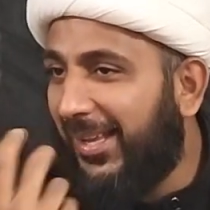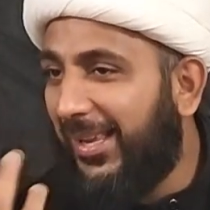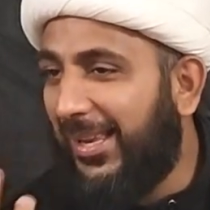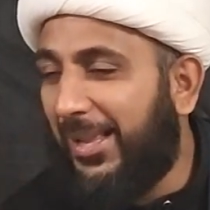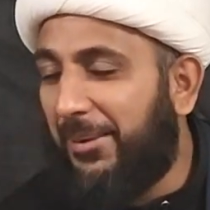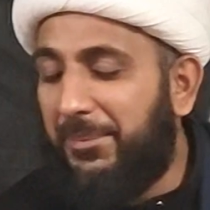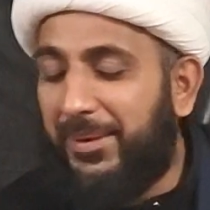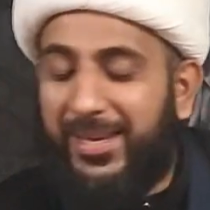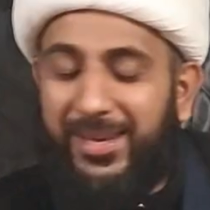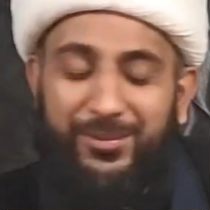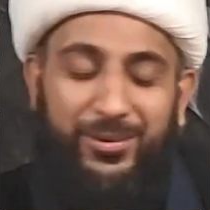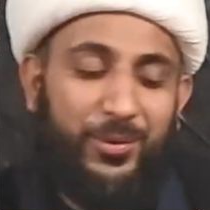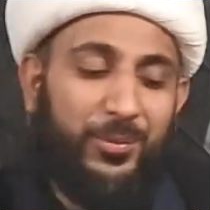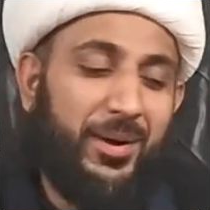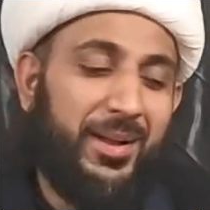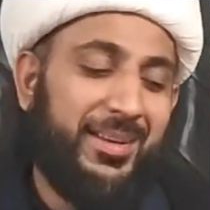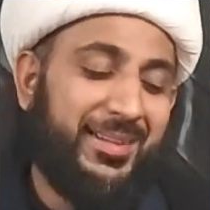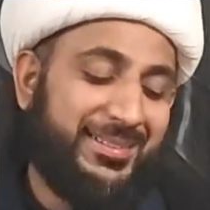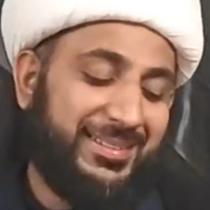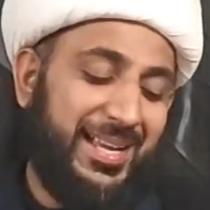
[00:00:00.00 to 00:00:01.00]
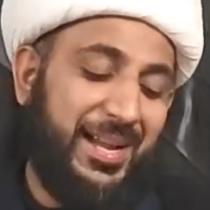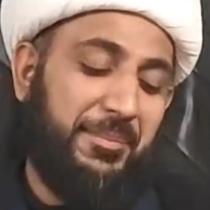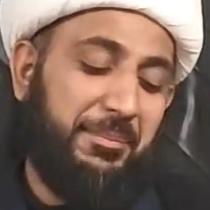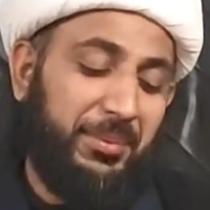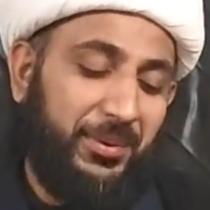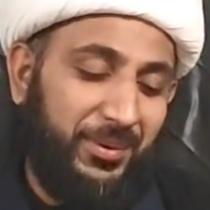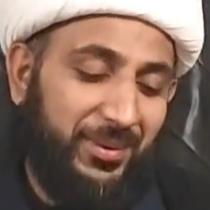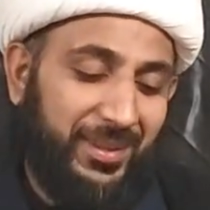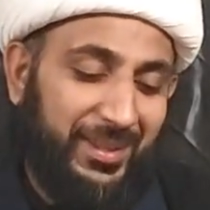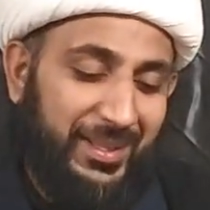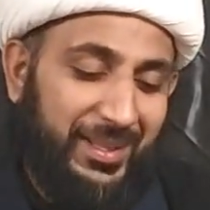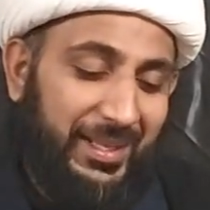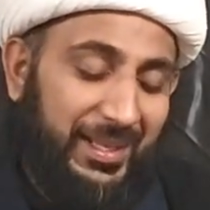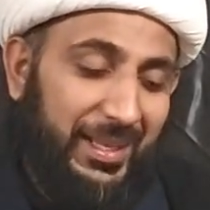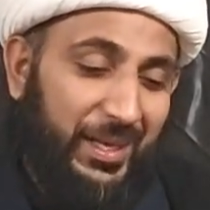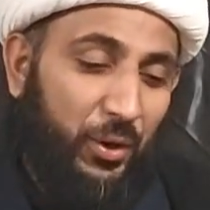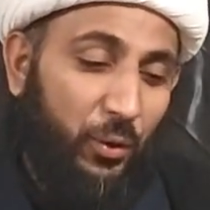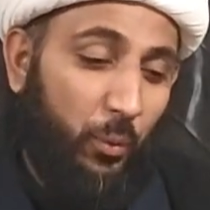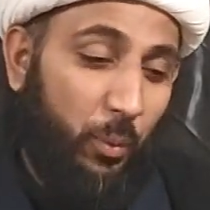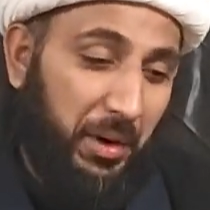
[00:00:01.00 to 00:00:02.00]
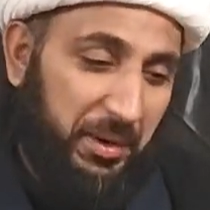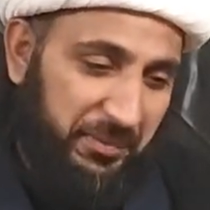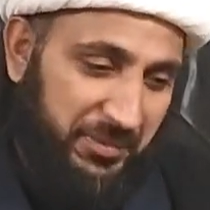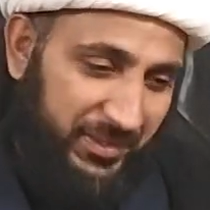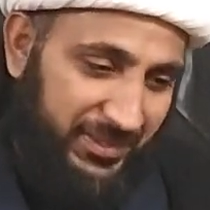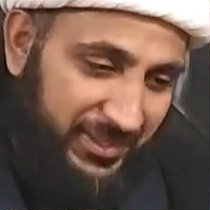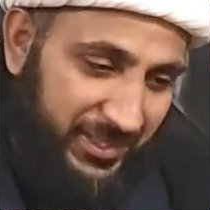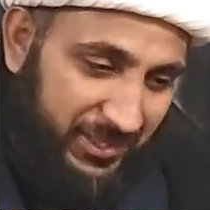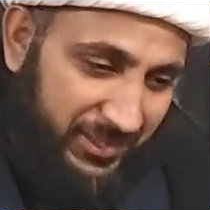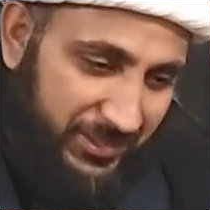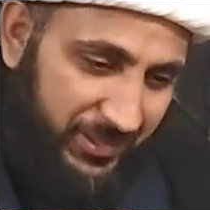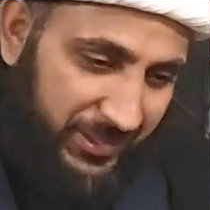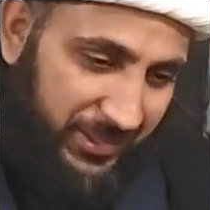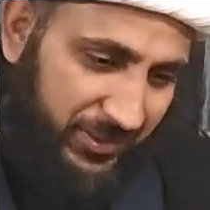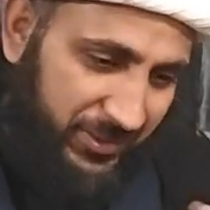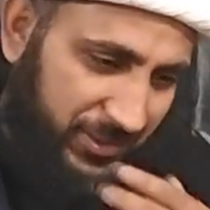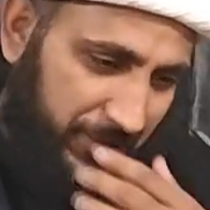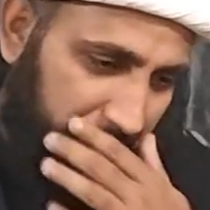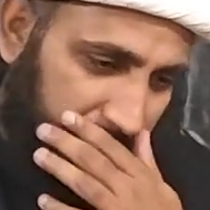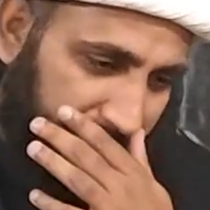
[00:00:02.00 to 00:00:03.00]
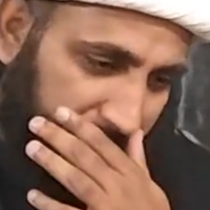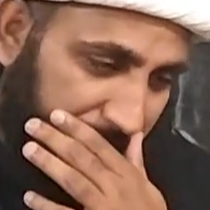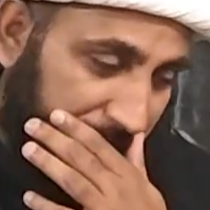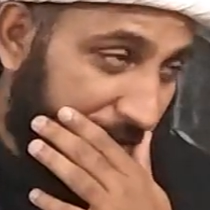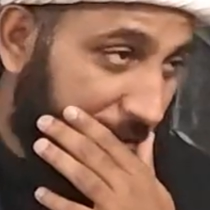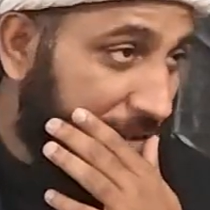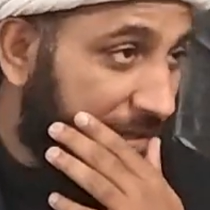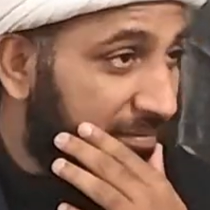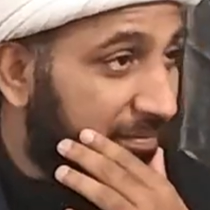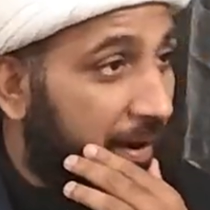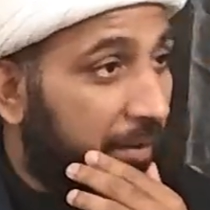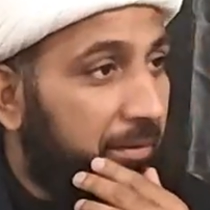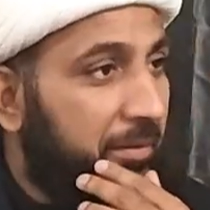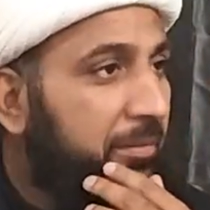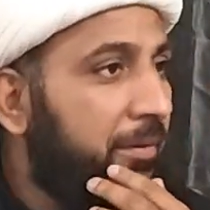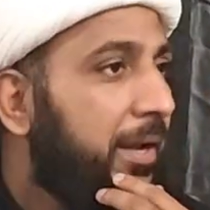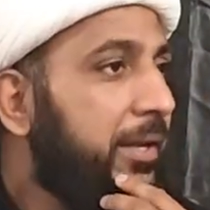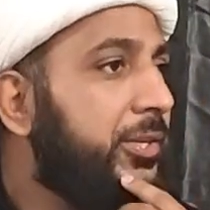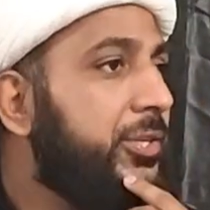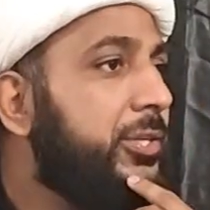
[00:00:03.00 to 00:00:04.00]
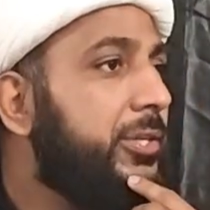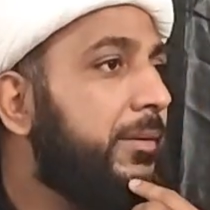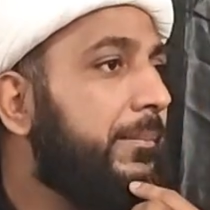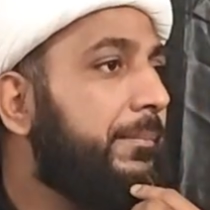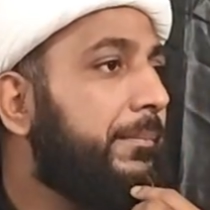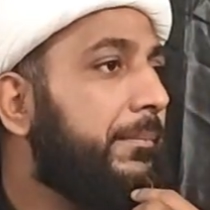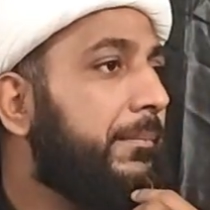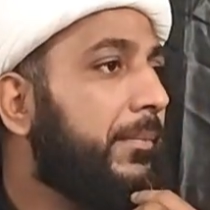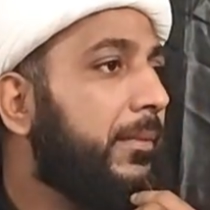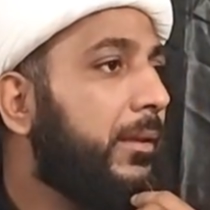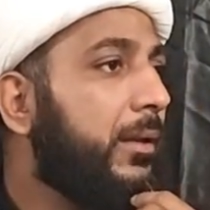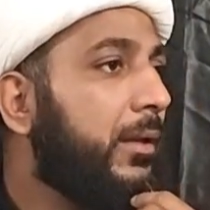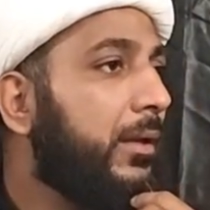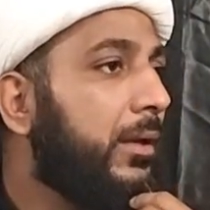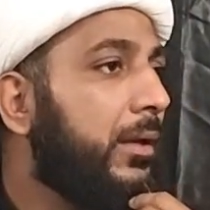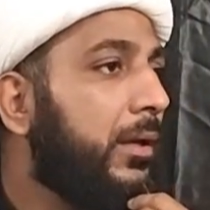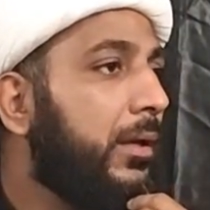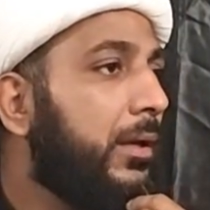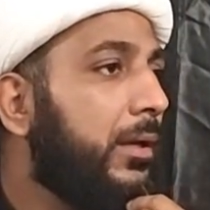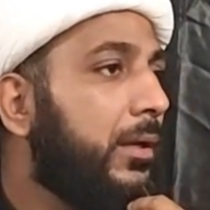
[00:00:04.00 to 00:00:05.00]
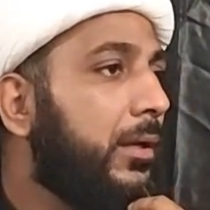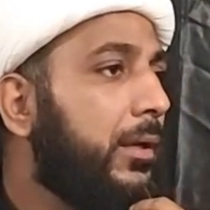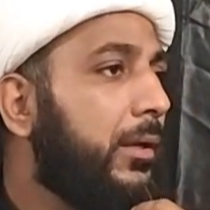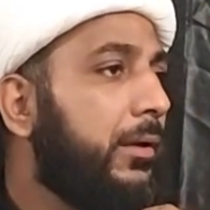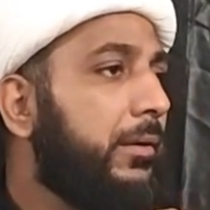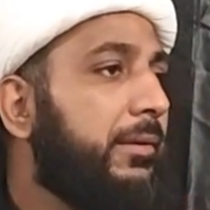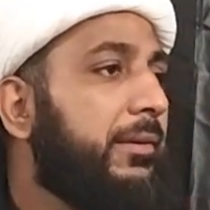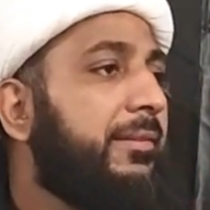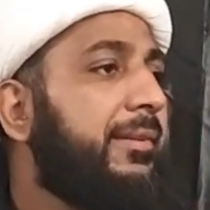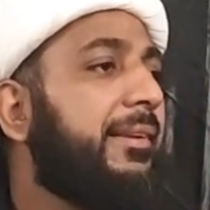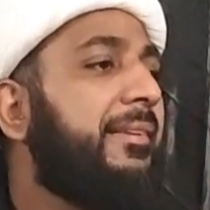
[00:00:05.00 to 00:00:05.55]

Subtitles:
Let me give you one example. One of the sisters, she's very rich. She